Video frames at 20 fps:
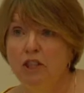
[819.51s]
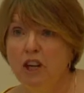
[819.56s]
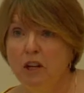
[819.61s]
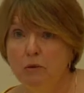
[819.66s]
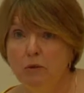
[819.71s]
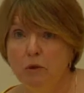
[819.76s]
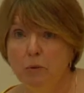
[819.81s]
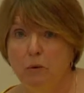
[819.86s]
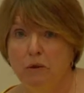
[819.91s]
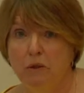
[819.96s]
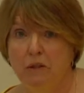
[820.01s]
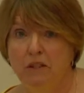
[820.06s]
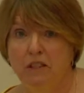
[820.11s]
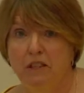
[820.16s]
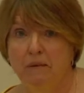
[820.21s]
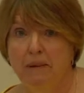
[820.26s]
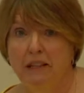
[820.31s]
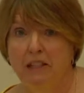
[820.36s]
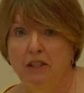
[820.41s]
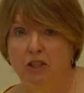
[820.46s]
don't want
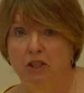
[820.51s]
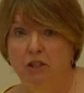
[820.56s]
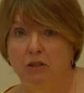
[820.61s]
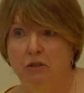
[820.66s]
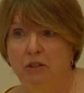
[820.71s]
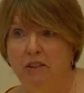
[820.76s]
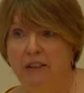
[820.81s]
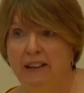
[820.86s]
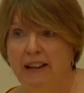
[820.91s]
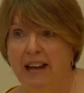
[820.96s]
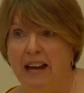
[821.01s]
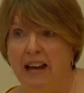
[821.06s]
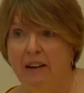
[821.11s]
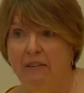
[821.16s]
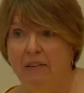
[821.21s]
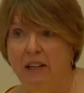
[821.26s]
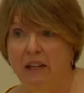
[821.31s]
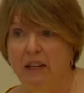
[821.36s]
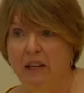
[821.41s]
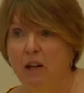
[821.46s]
so many children that they're
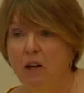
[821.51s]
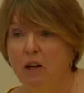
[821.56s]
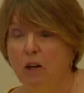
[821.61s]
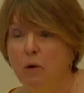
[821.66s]
having.